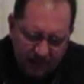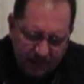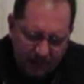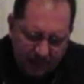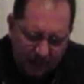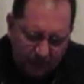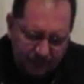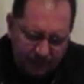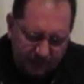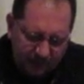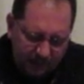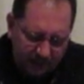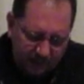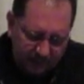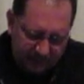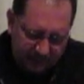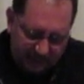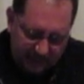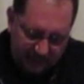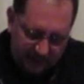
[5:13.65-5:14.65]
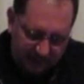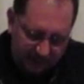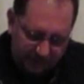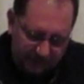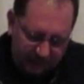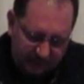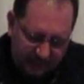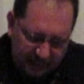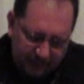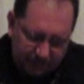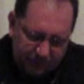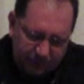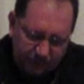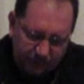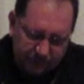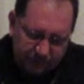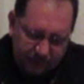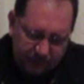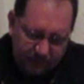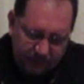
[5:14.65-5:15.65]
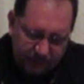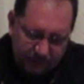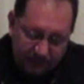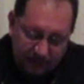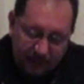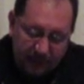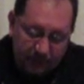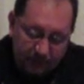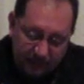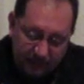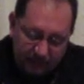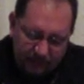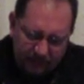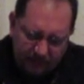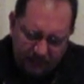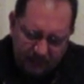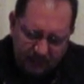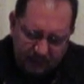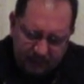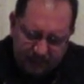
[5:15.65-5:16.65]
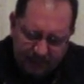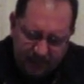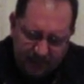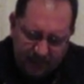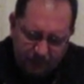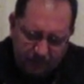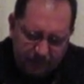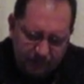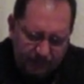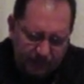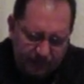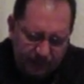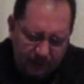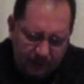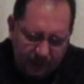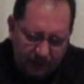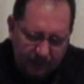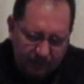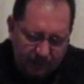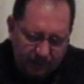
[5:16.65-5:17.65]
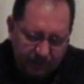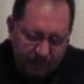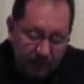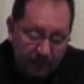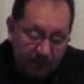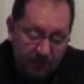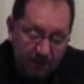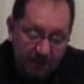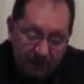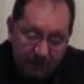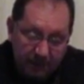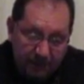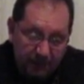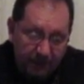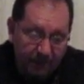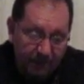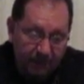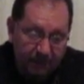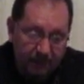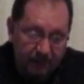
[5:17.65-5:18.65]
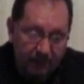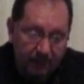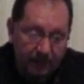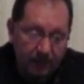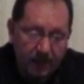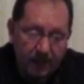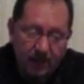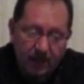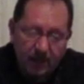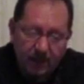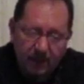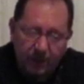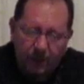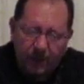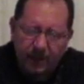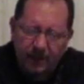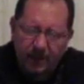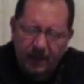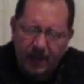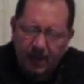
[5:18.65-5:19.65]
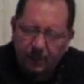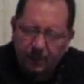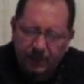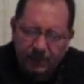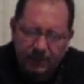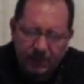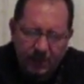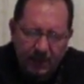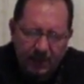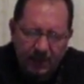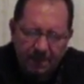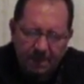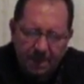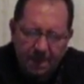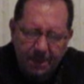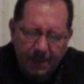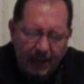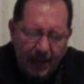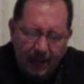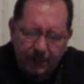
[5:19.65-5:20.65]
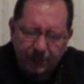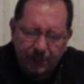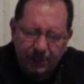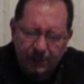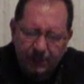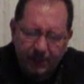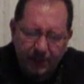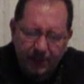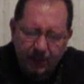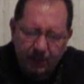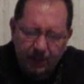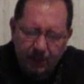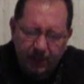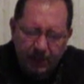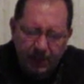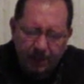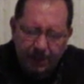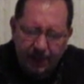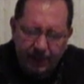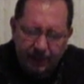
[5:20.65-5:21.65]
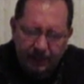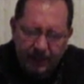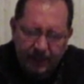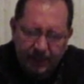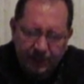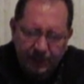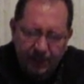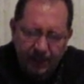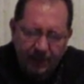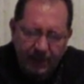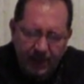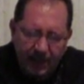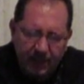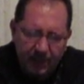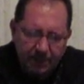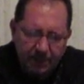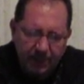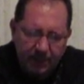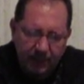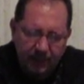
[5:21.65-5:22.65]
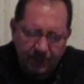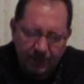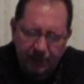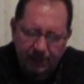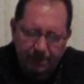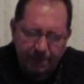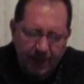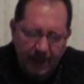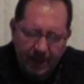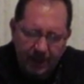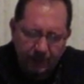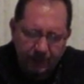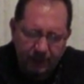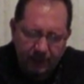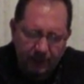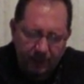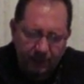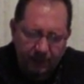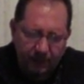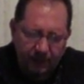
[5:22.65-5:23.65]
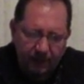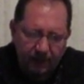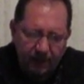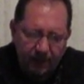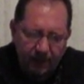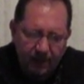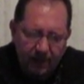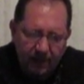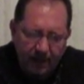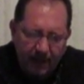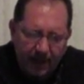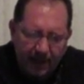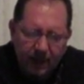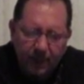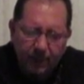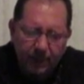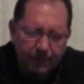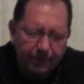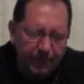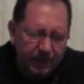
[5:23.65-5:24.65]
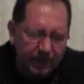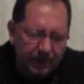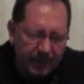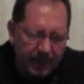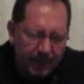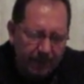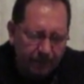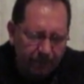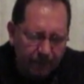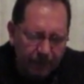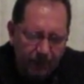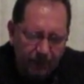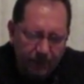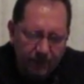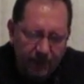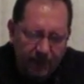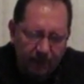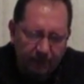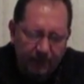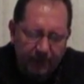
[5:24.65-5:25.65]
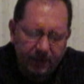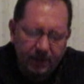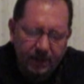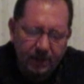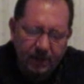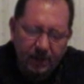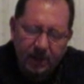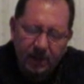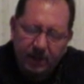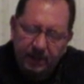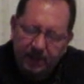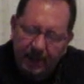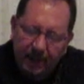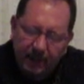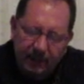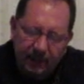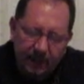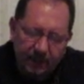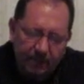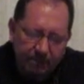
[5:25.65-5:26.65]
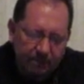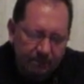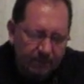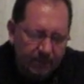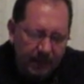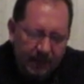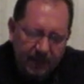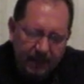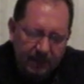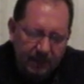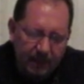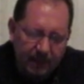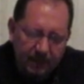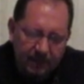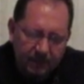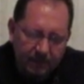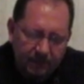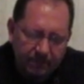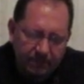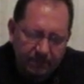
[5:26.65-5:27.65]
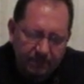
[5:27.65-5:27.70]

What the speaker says: I was sitting on the couch and kept sort of sideways looking at Dad while she talked, because, seriously, the way the guy was sitting, I was expecting him to leap out of that chair any minute and just pounce on her. I could always read Dad pretty well, but that night, I had nothing.